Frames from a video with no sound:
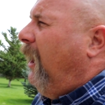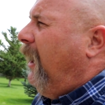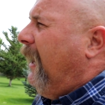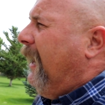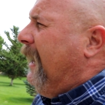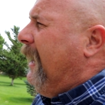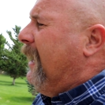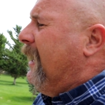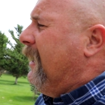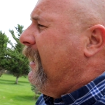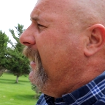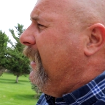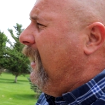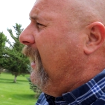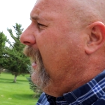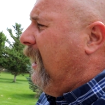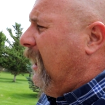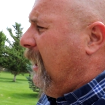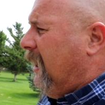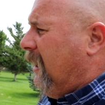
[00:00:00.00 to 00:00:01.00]
And
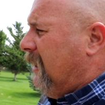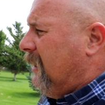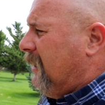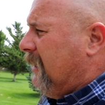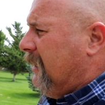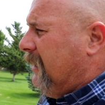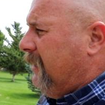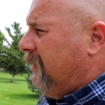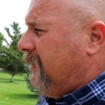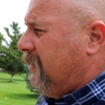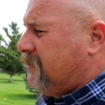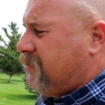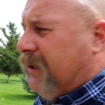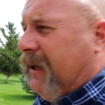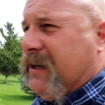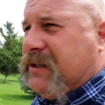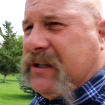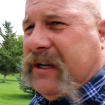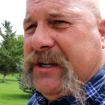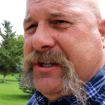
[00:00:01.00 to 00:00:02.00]
uh, the
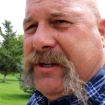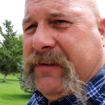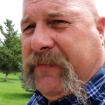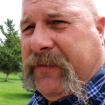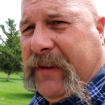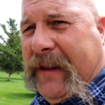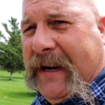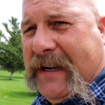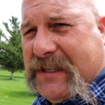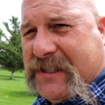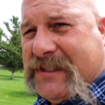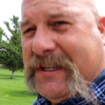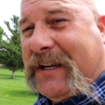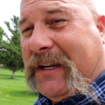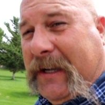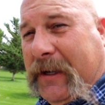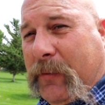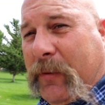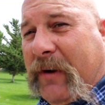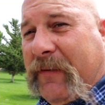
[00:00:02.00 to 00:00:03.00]
translation for that is
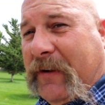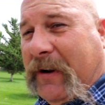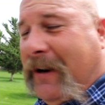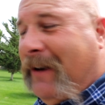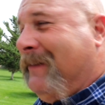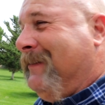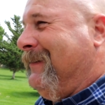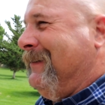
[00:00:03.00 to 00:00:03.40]
Sickly River.